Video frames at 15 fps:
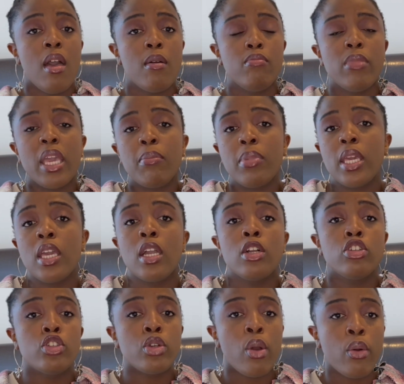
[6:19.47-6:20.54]
maybe
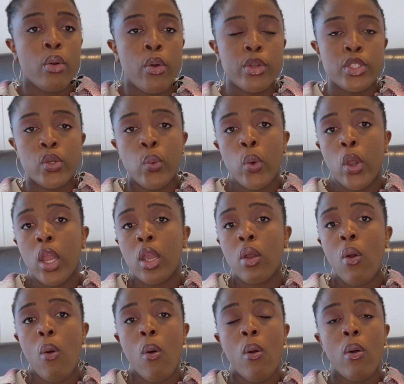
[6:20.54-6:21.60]
don't go to work,
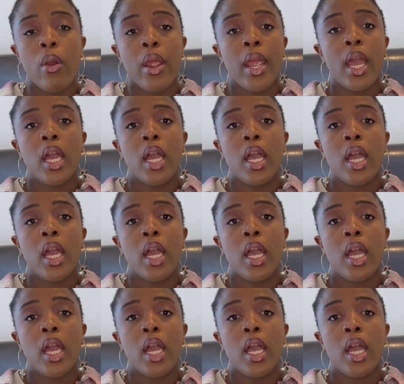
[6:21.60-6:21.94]
or